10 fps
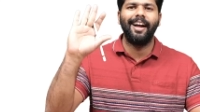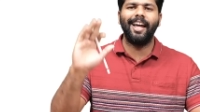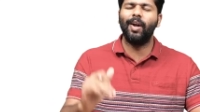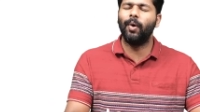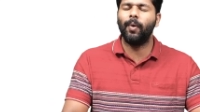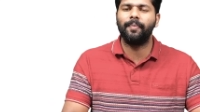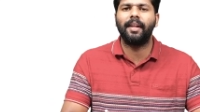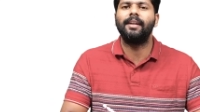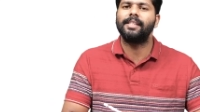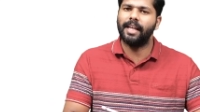Hello,
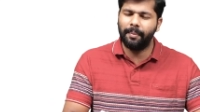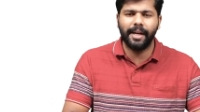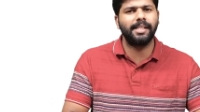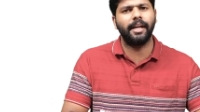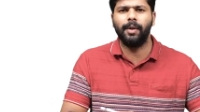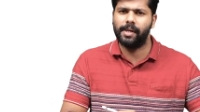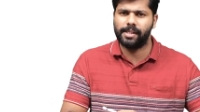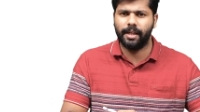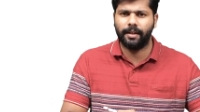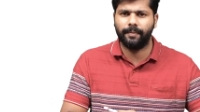Shabari
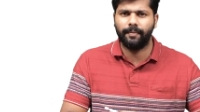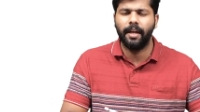Srinivas here.